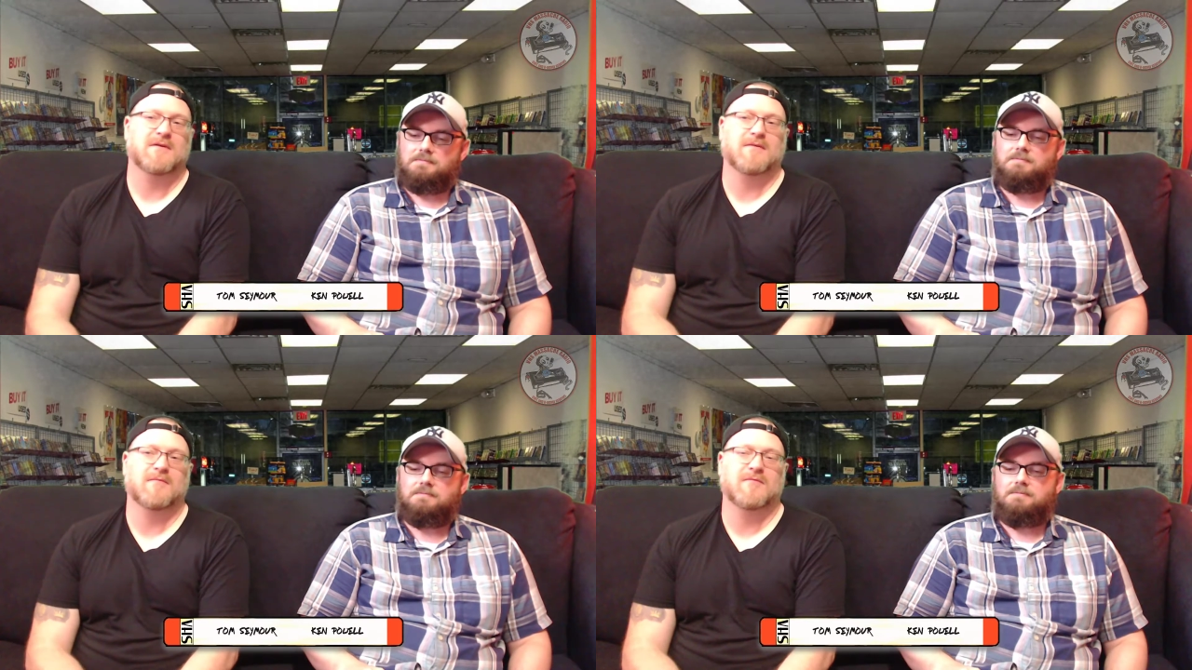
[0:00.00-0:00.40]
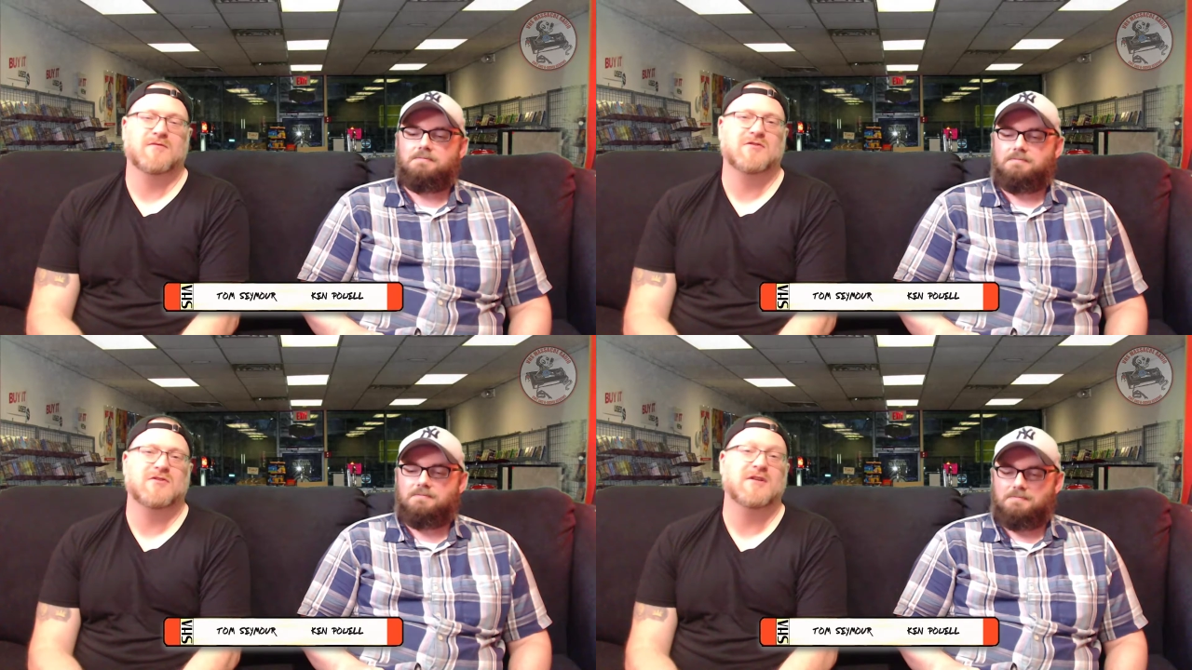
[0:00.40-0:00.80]
Speaker 1: um,
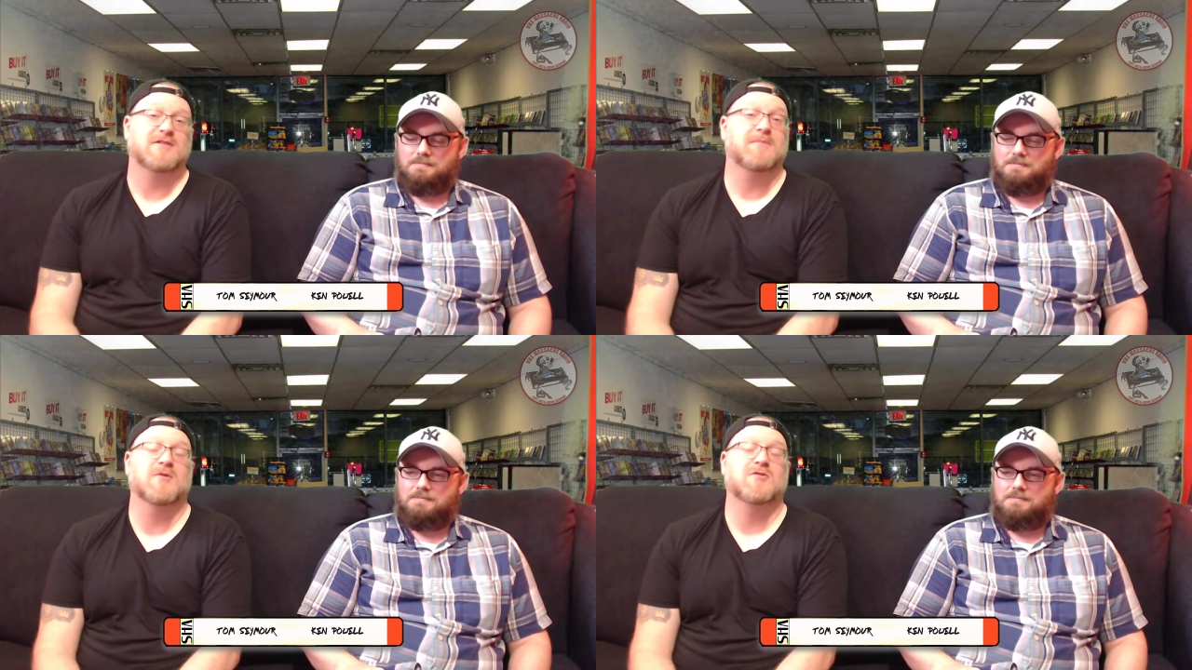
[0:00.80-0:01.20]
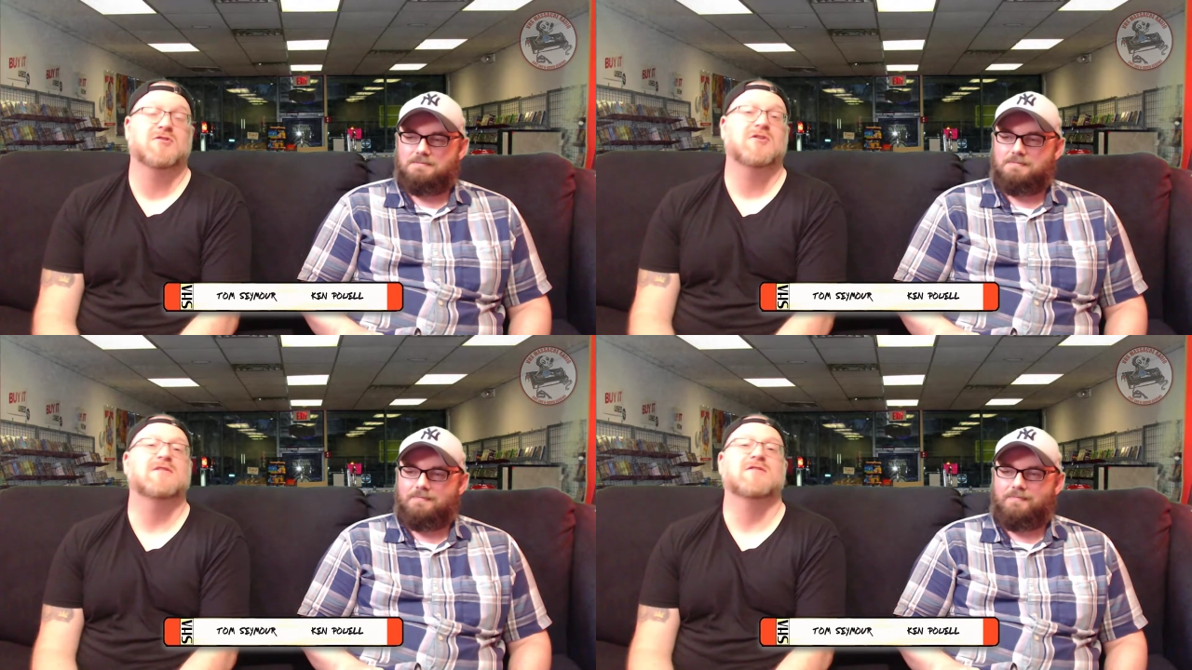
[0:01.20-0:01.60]
Shakespeare's
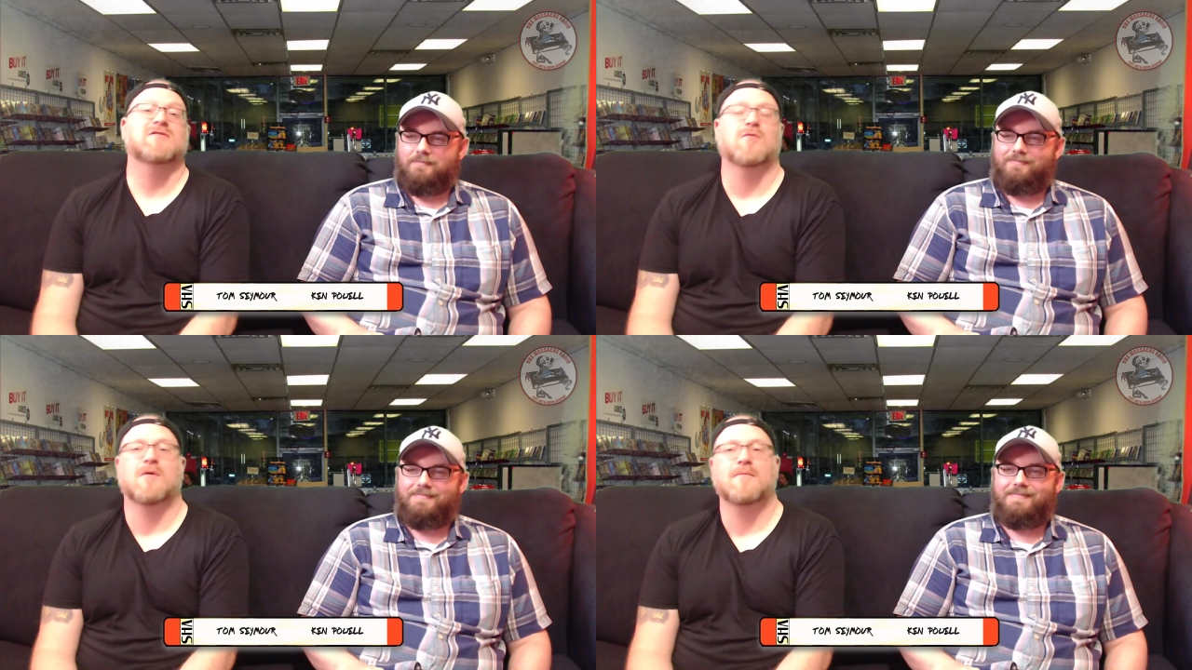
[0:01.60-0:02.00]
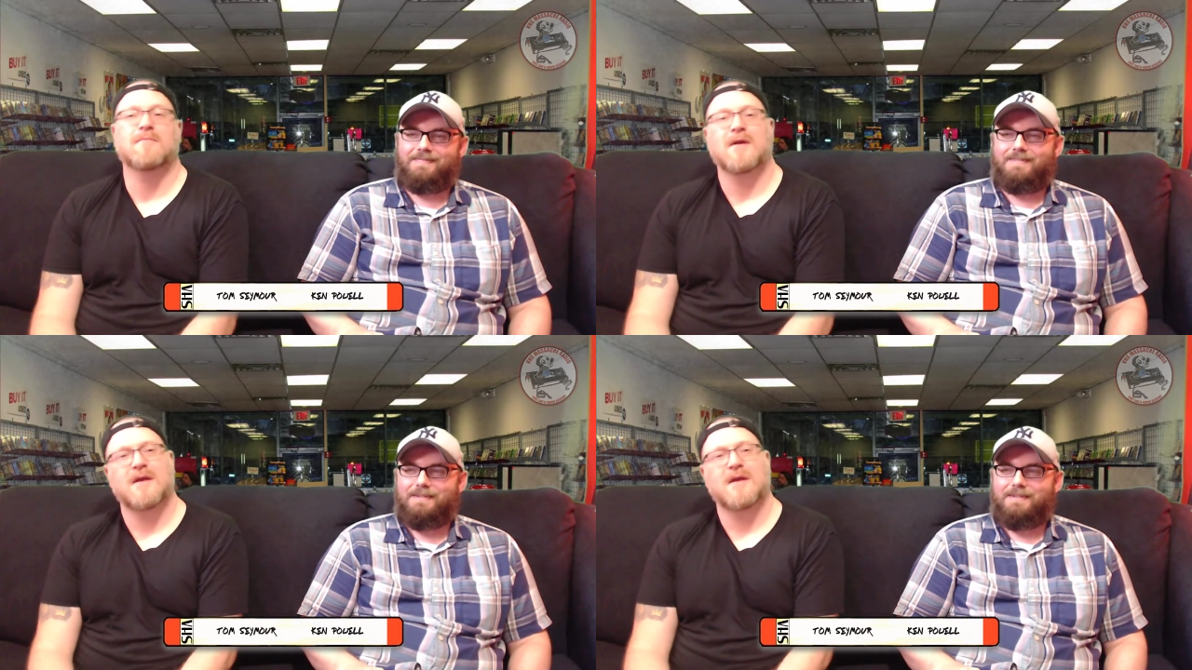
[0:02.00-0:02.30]
Shitstorm.